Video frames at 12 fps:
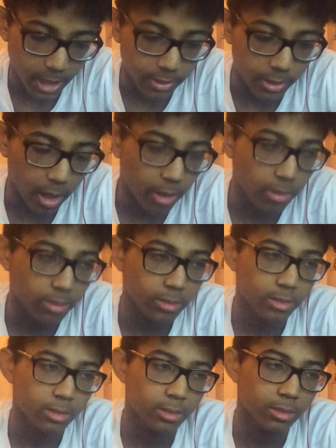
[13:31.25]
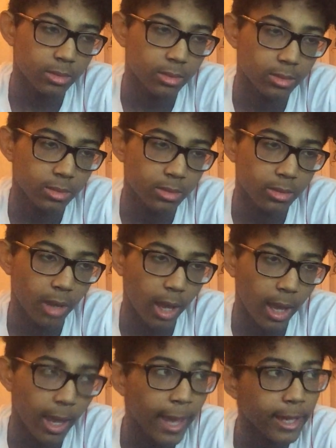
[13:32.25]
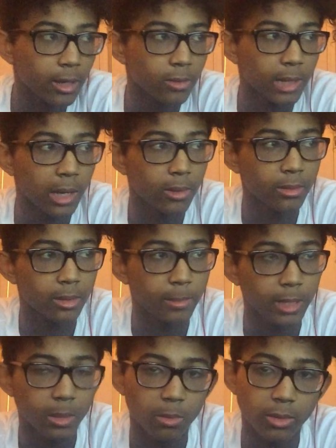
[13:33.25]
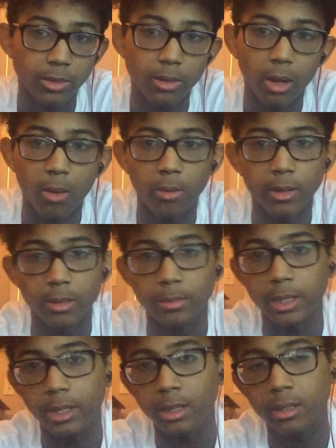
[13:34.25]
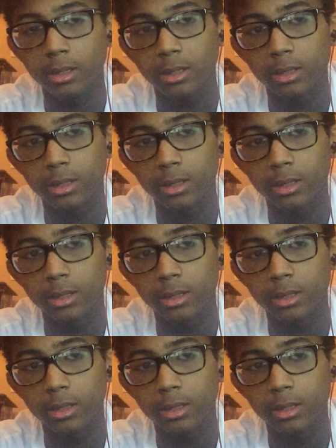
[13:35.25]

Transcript: don't hang around the people you don't want to be